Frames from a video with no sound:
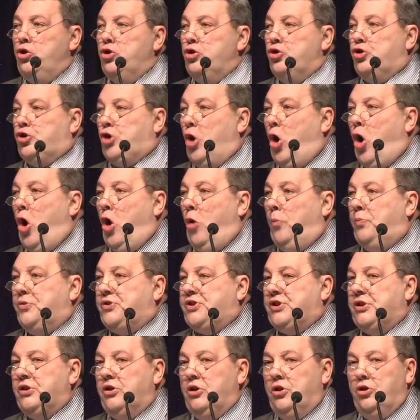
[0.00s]

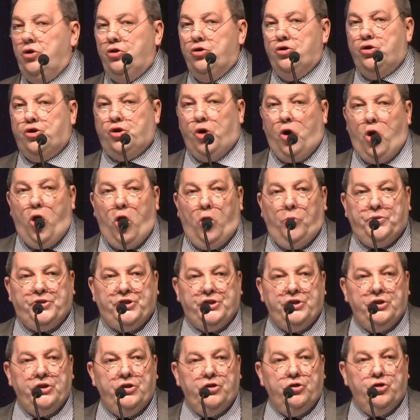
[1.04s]
jobs,
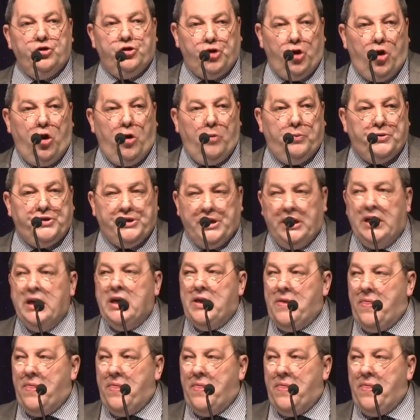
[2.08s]
jobs, jobs.